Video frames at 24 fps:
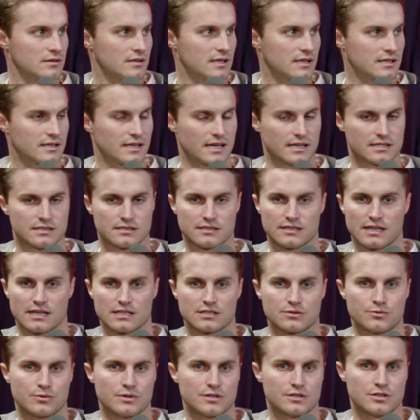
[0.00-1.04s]
Like
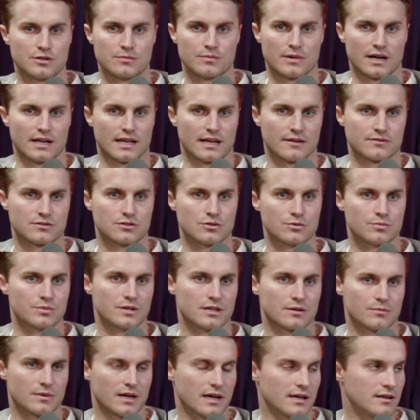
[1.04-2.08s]
next week, you might have two
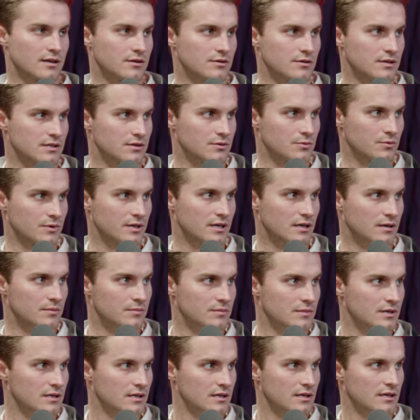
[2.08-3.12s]
big men underneath the
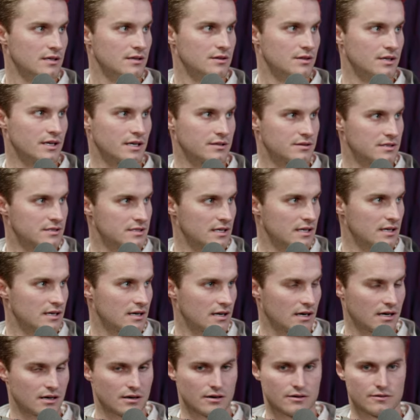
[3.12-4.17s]
rim that you have to take
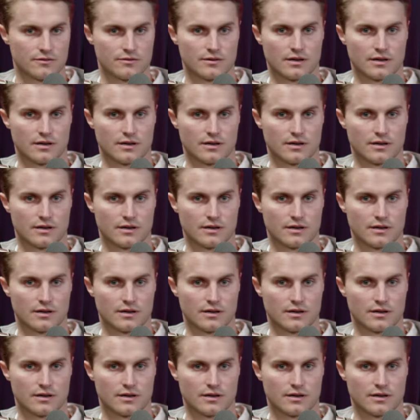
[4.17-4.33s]
care of.